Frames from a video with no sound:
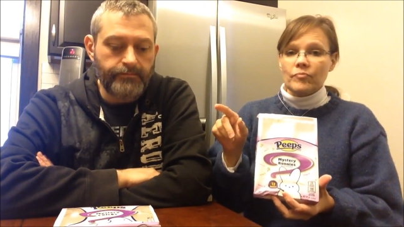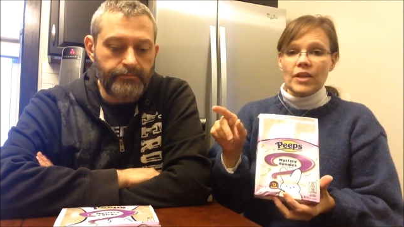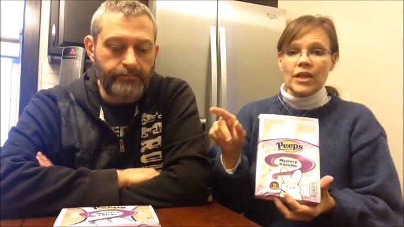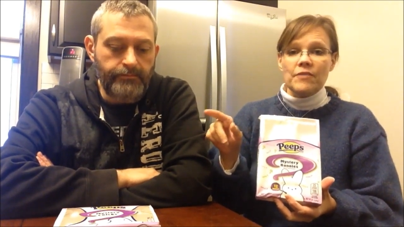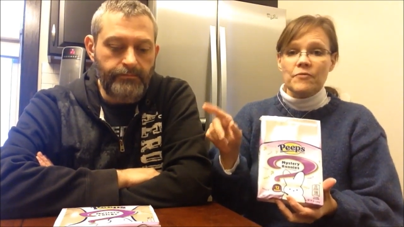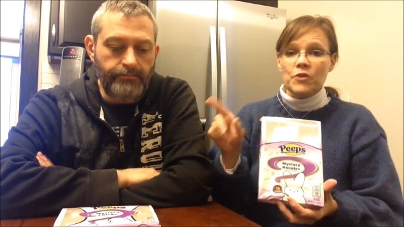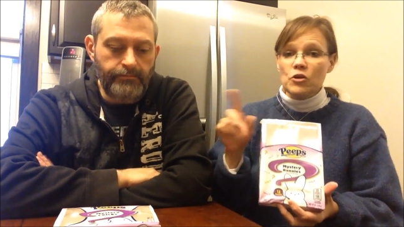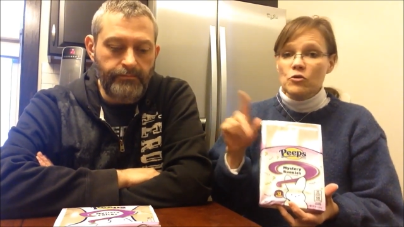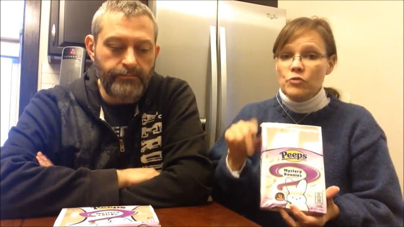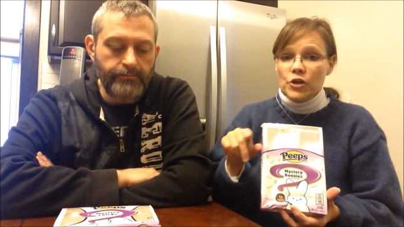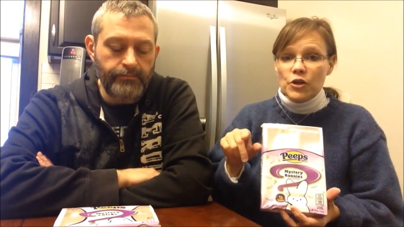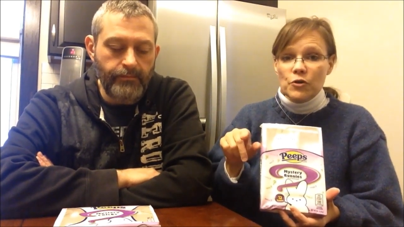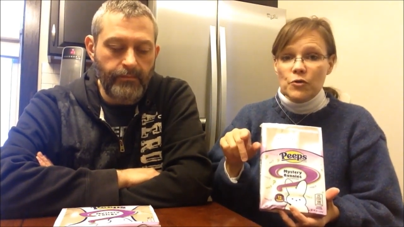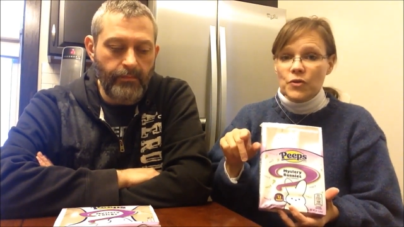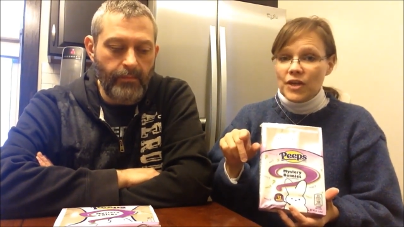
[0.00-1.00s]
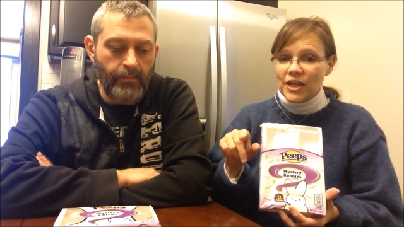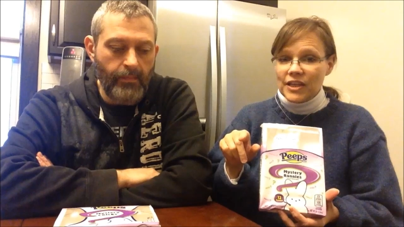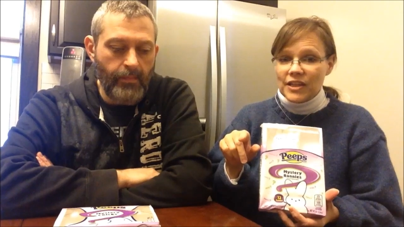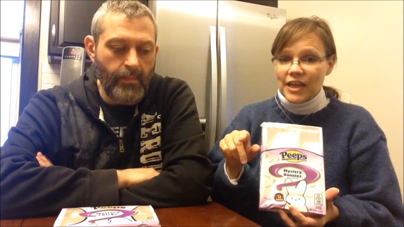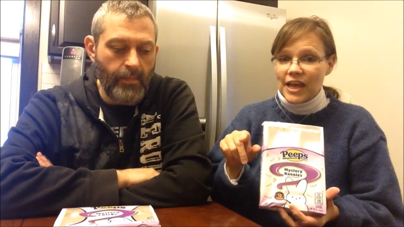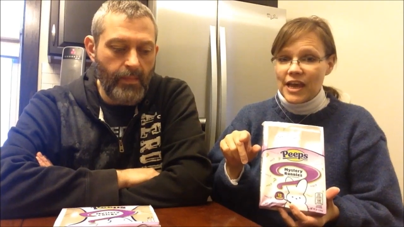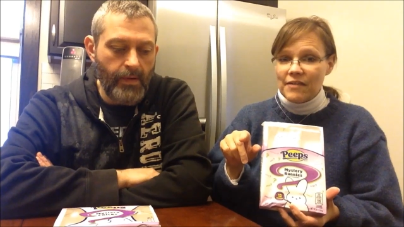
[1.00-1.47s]
Speaker 1: If you do think
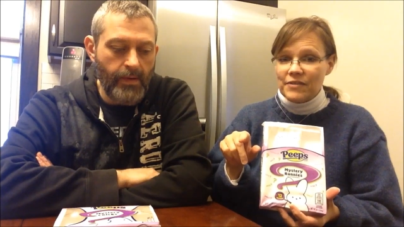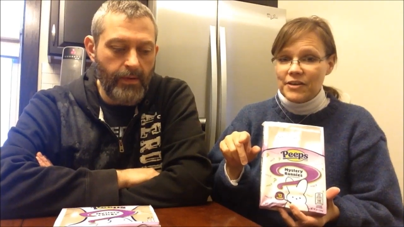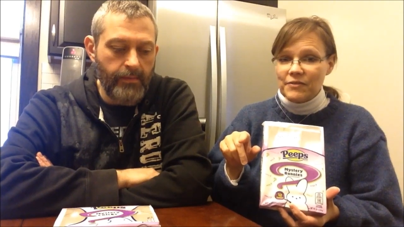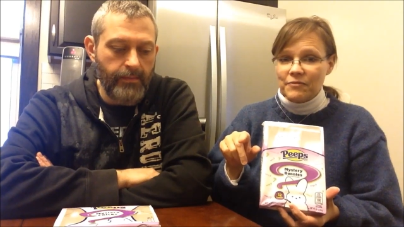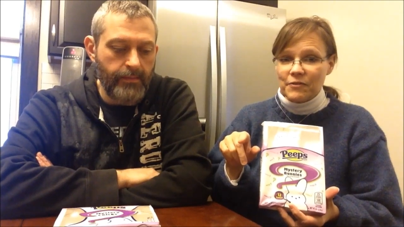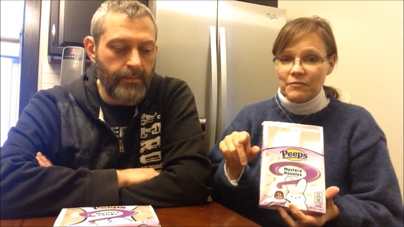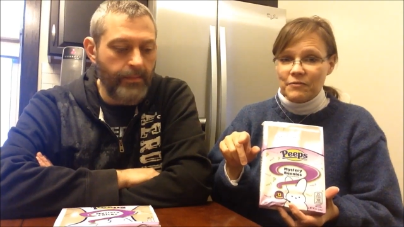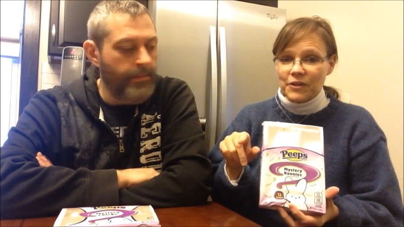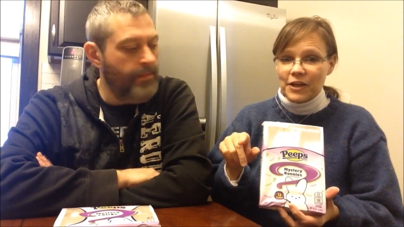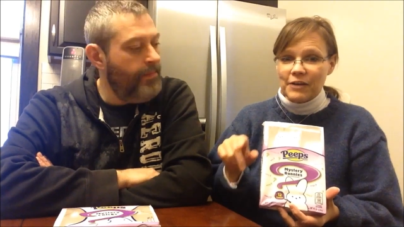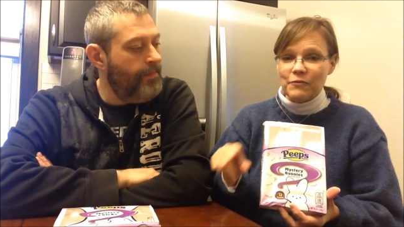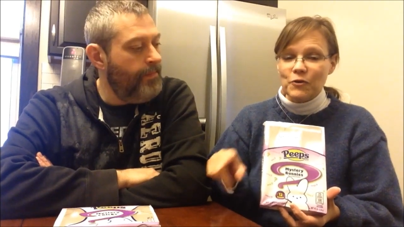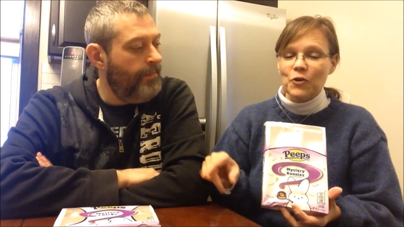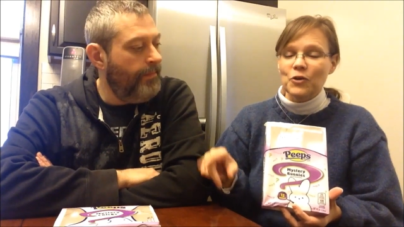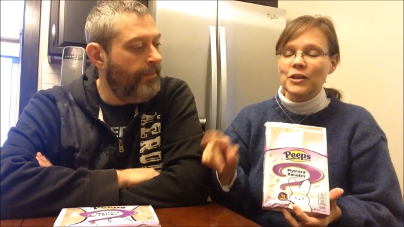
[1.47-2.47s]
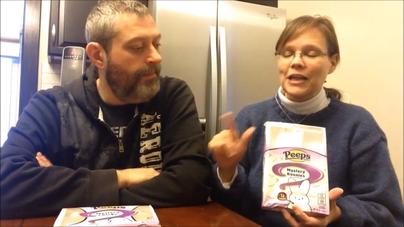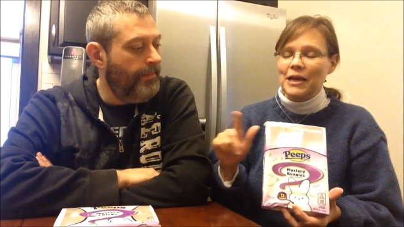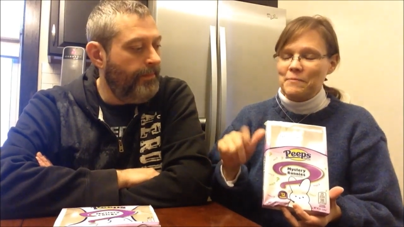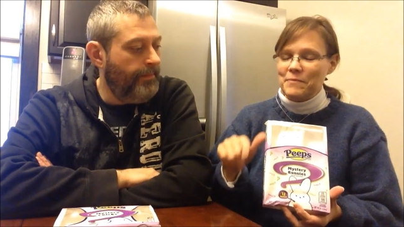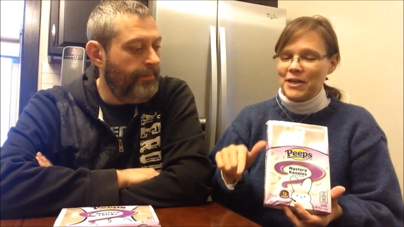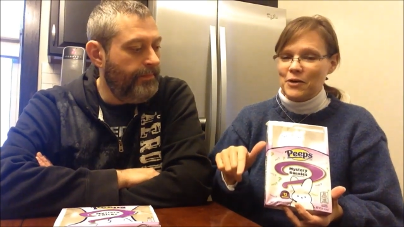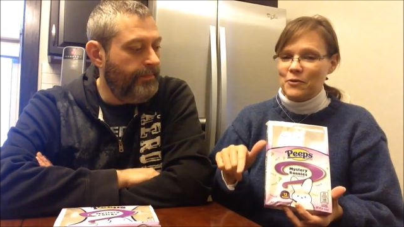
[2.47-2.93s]
they have a different flavor,
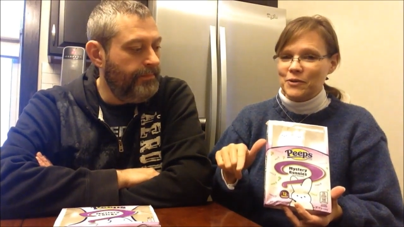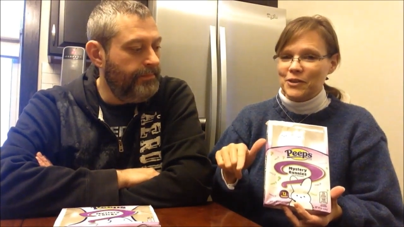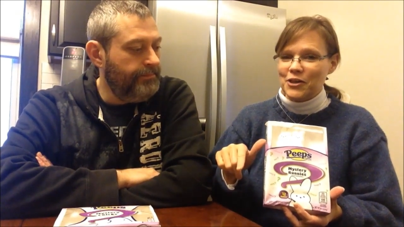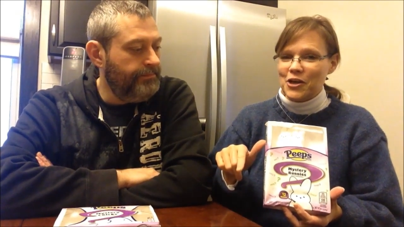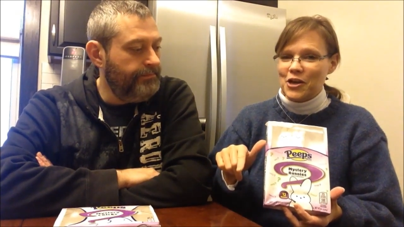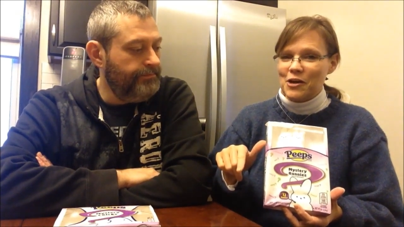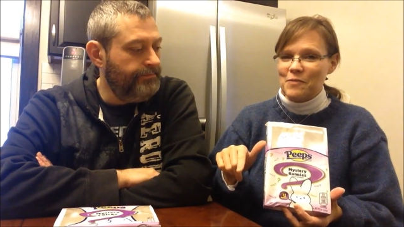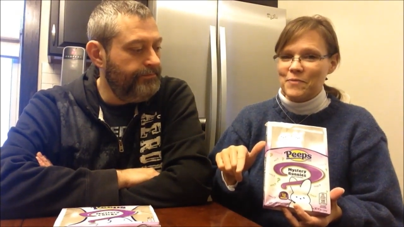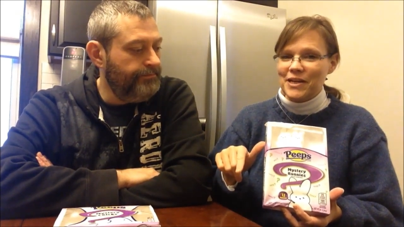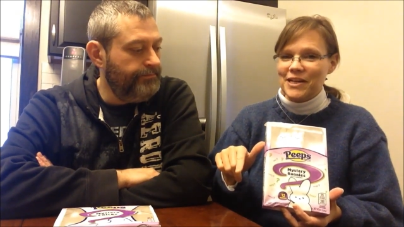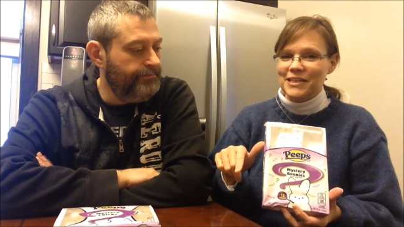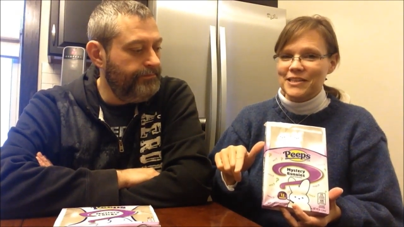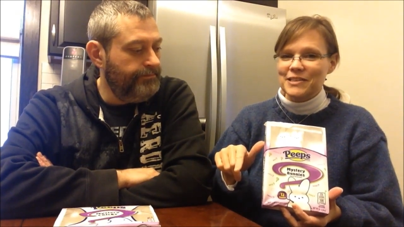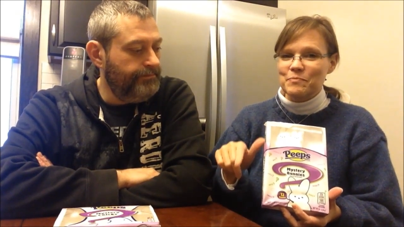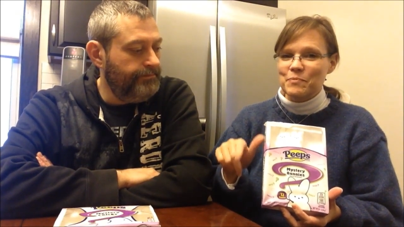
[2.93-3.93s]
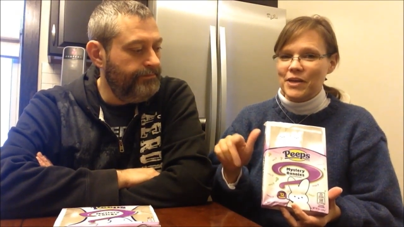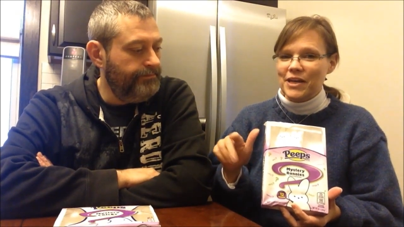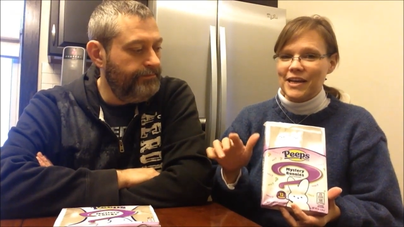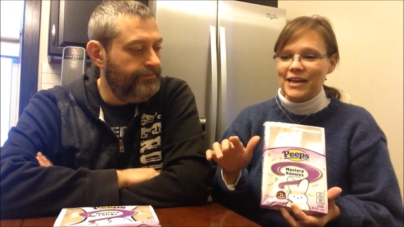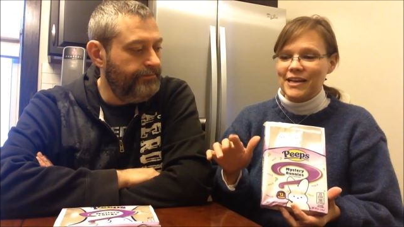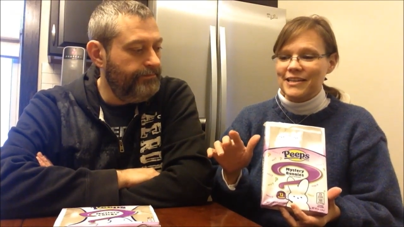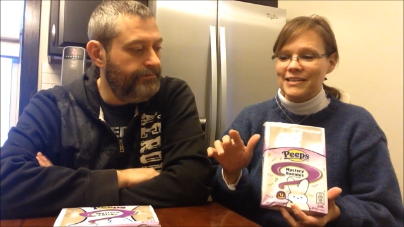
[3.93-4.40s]
let me know in the comments,
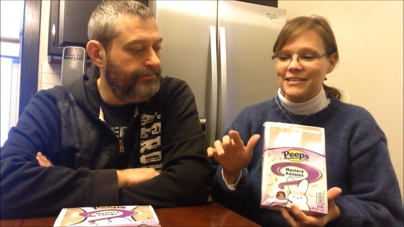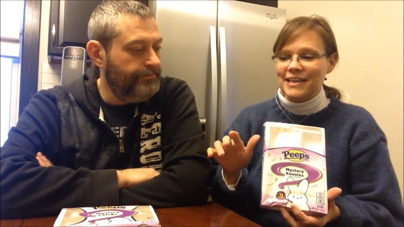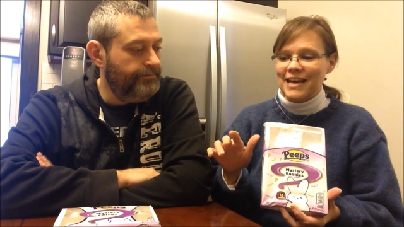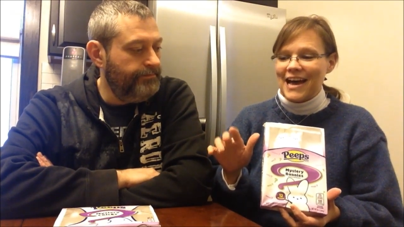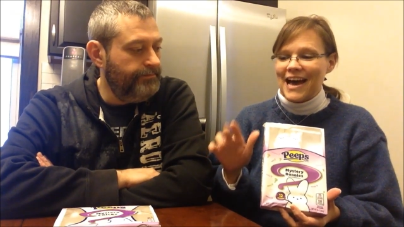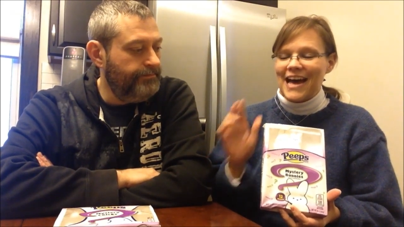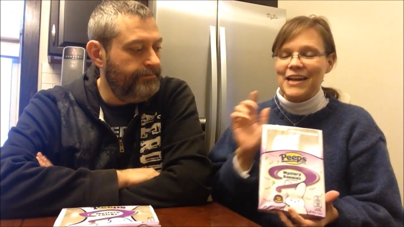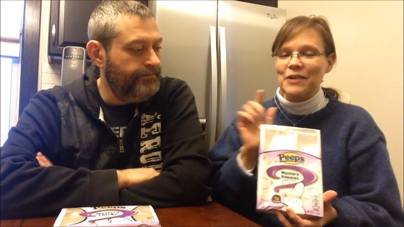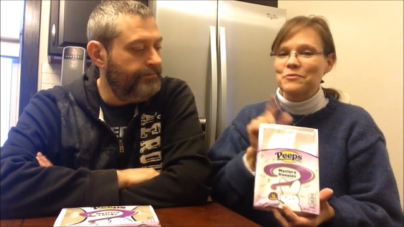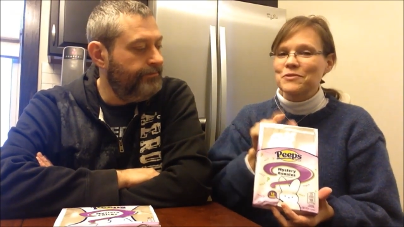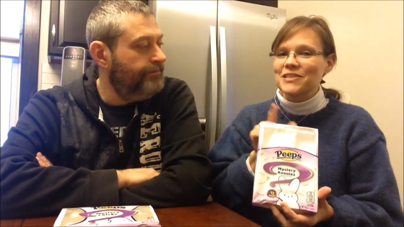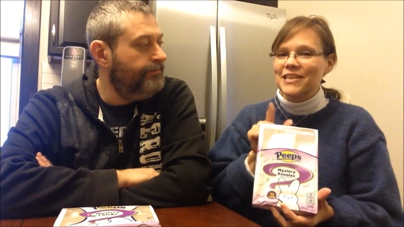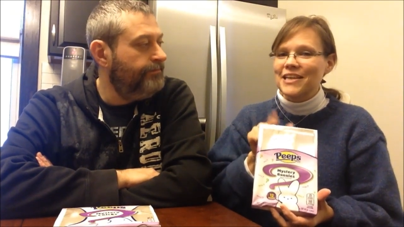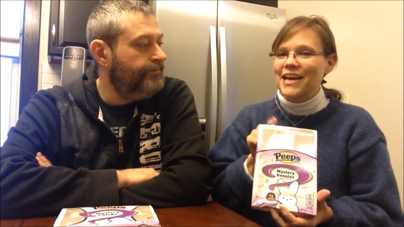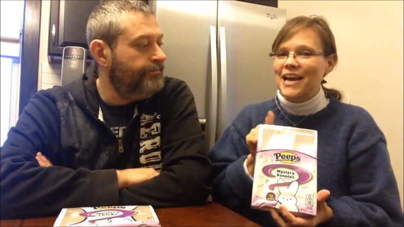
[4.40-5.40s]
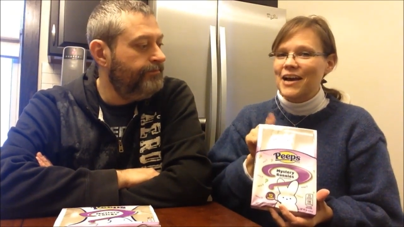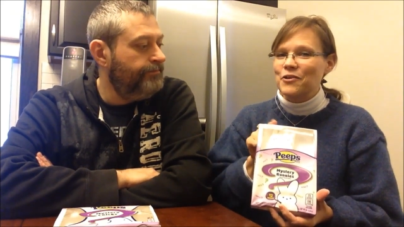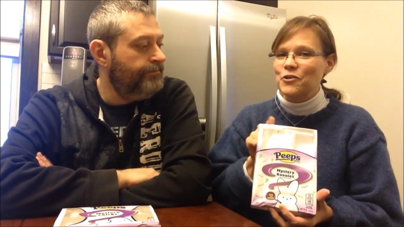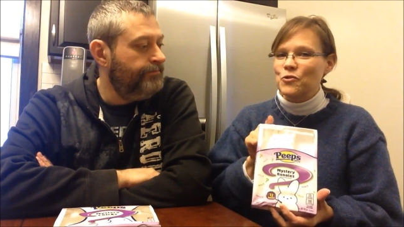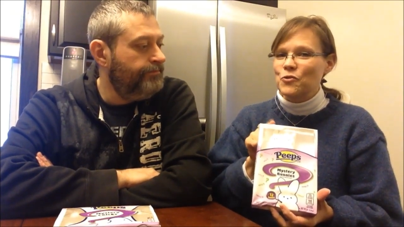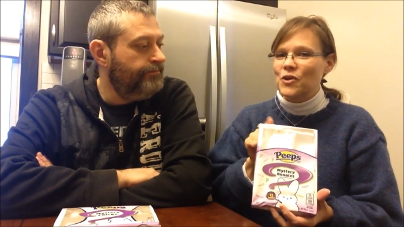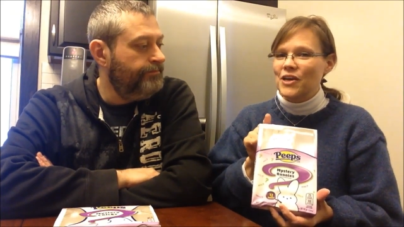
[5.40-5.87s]
because I don't see how
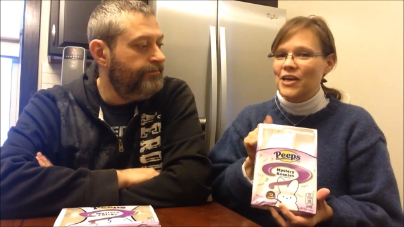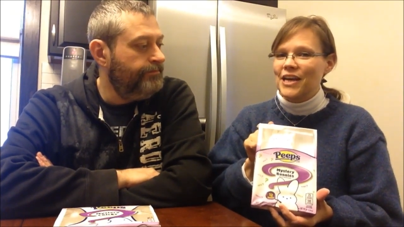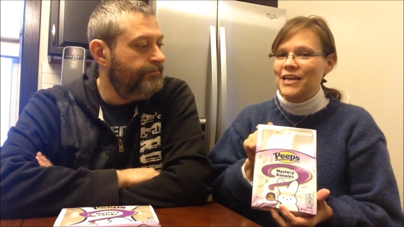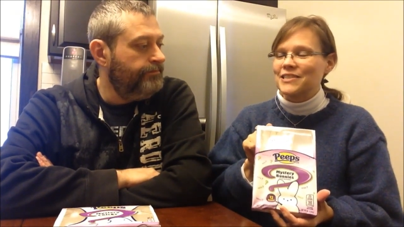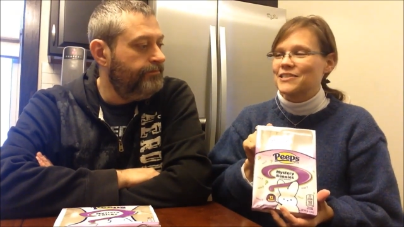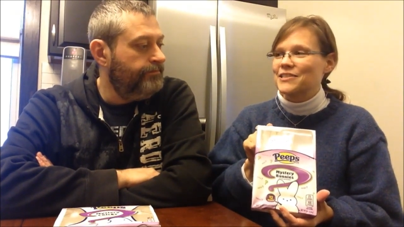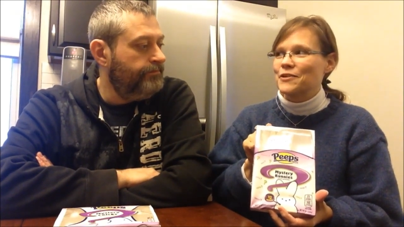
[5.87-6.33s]
you could guess